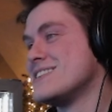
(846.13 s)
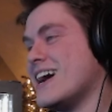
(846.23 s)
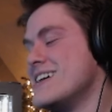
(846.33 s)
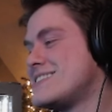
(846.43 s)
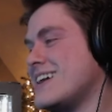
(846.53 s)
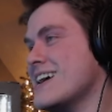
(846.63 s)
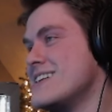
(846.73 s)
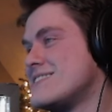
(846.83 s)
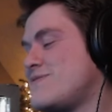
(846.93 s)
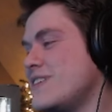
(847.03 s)
I had I
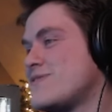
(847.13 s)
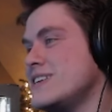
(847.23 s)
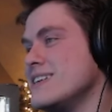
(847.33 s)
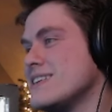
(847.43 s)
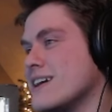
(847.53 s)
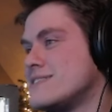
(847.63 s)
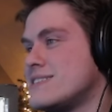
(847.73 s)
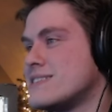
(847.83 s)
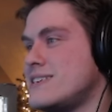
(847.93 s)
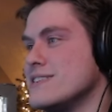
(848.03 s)
had 15, uh,
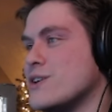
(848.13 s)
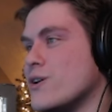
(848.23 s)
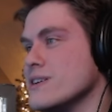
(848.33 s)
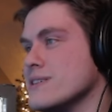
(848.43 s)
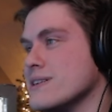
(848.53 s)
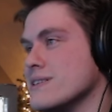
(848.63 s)
16 total, I think.